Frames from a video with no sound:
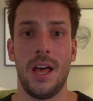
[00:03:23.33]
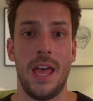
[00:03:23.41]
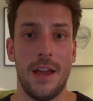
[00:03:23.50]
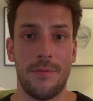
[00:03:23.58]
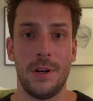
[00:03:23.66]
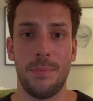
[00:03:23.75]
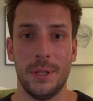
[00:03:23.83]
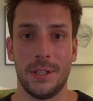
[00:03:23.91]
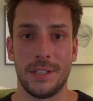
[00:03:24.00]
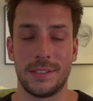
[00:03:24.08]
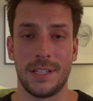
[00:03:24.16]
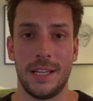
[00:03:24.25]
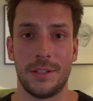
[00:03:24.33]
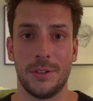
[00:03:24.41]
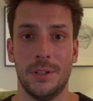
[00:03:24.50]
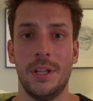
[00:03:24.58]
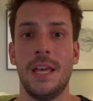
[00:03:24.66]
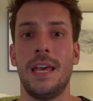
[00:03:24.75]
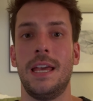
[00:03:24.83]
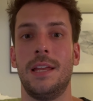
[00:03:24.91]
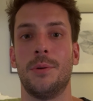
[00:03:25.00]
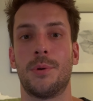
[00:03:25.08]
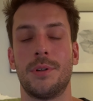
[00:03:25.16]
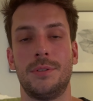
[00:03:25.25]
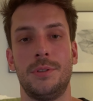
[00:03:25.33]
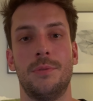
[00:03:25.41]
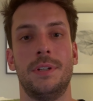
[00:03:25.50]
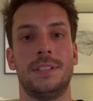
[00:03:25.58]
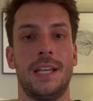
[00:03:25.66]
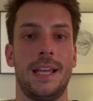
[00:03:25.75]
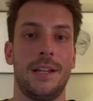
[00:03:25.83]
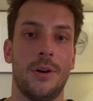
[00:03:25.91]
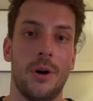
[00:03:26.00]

every billing cycle in order to retain